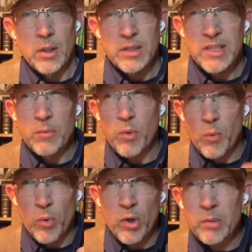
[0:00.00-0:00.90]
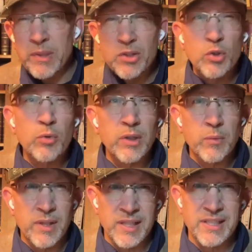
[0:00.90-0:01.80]
See, what we're going to be doing
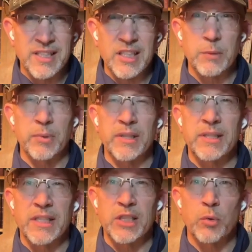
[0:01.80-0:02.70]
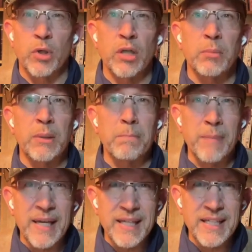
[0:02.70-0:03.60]
with these disciplines is we're going to be
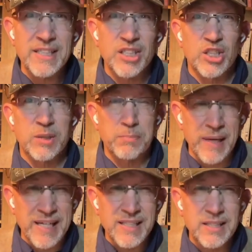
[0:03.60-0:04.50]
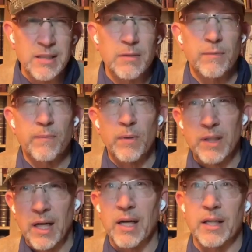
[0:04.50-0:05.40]
making space for
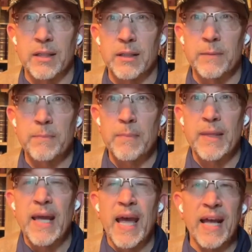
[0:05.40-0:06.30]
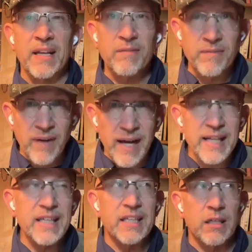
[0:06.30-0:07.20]
God and
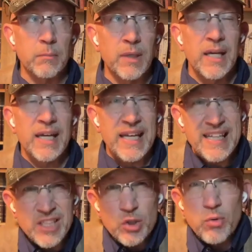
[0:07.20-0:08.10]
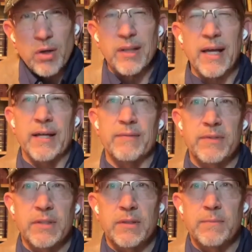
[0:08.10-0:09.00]
inviting Him into our
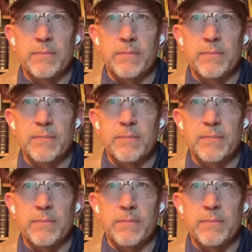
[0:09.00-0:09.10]
lives.